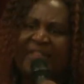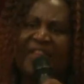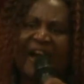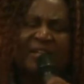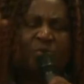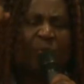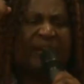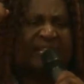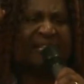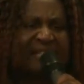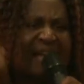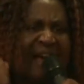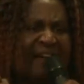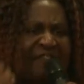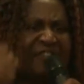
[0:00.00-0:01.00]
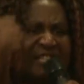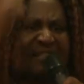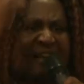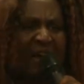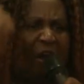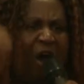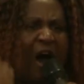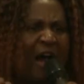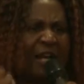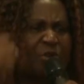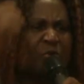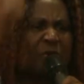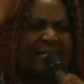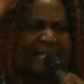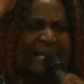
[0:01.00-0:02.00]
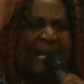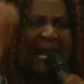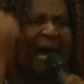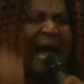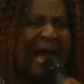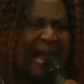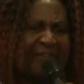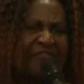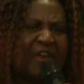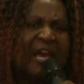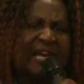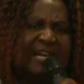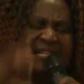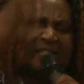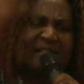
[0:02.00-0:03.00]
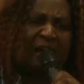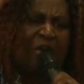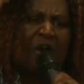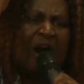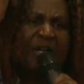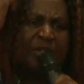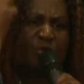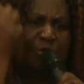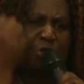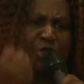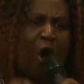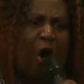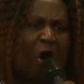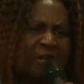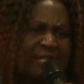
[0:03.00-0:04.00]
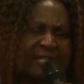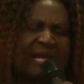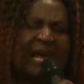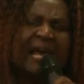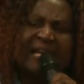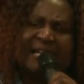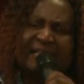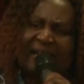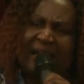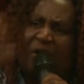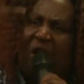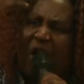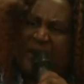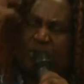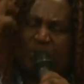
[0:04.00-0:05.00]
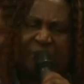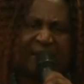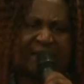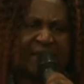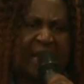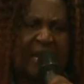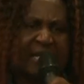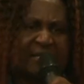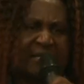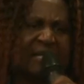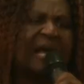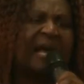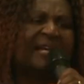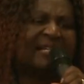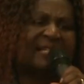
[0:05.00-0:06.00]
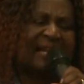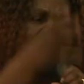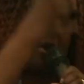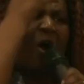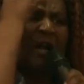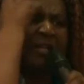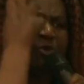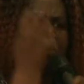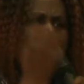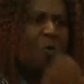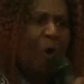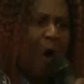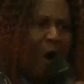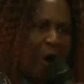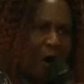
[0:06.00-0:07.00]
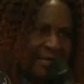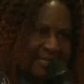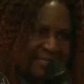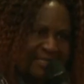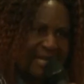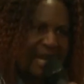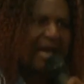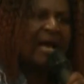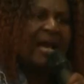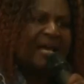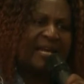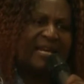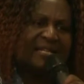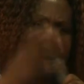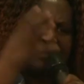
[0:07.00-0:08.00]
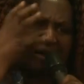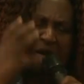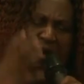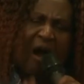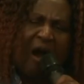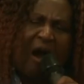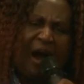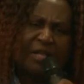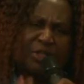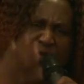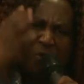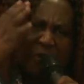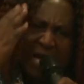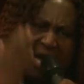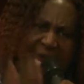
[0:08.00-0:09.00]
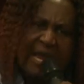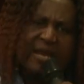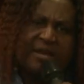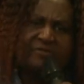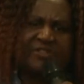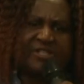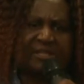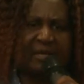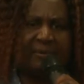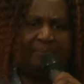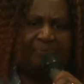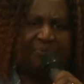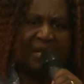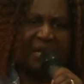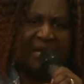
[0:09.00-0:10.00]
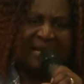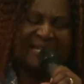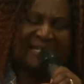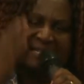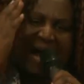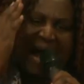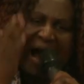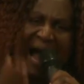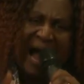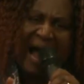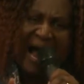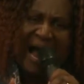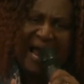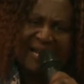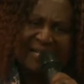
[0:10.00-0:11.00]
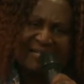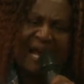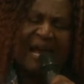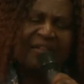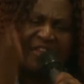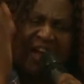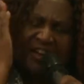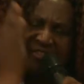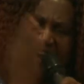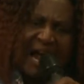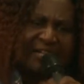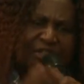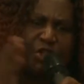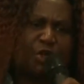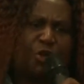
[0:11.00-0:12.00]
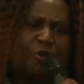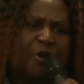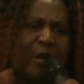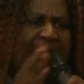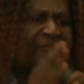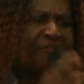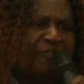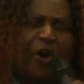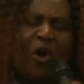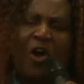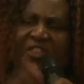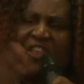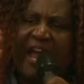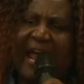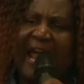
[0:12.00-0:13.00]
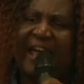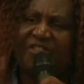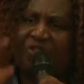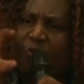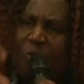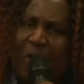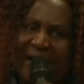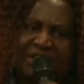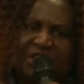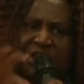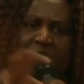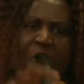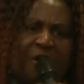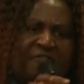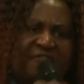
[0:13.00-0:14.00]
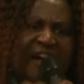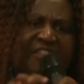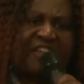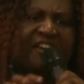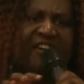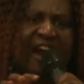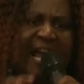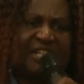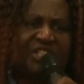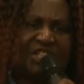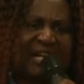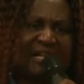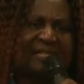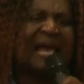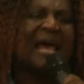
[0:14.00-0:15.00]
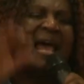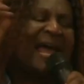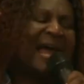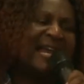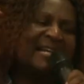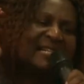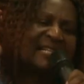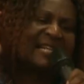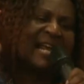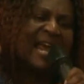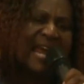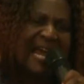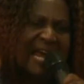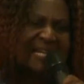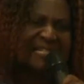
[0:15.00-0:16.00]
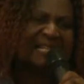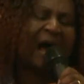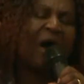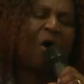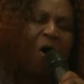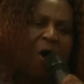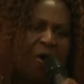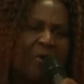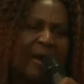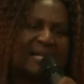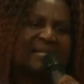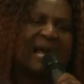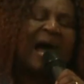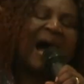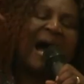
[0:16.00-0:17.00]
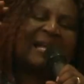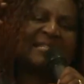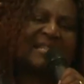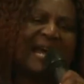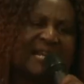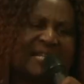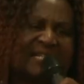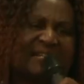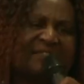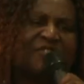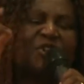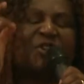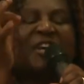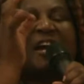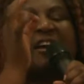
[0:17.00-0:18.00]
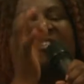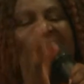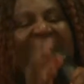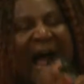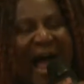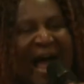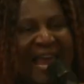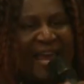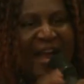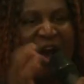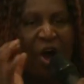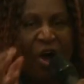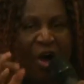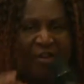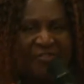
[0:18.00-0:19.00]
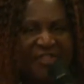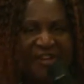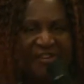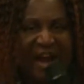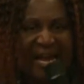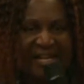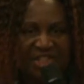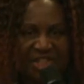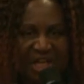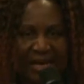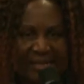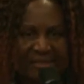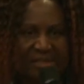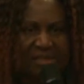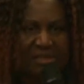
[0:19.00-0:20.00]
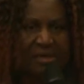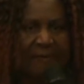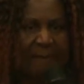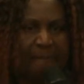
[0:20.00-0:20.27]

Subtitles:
that we serve is a God who is alive, is a God who talks, is a God who sees, is a God who warns, is a God who lives. His eyes, they run to and fro the earth, watching over the righteous. And his ears are always attentive to the cry of the righteous.